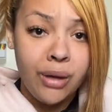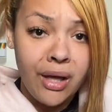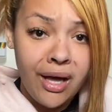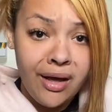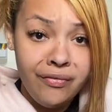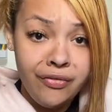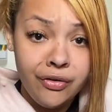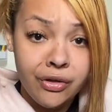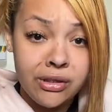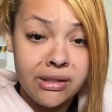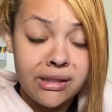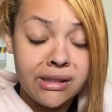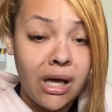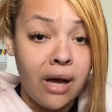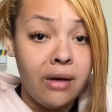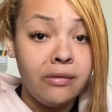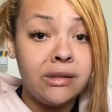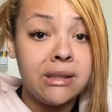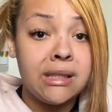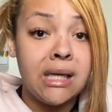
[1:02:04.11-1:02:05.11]
love
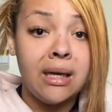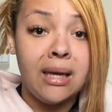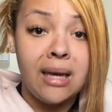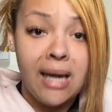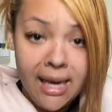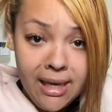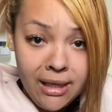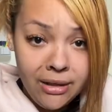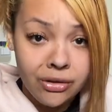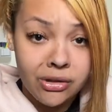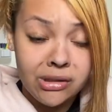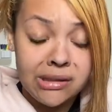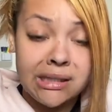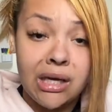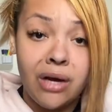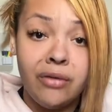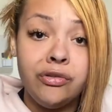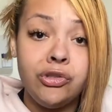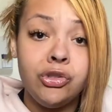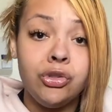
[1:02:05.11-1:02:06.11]
yourself, to like
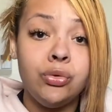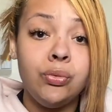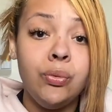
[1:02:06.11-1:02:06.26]
yourself,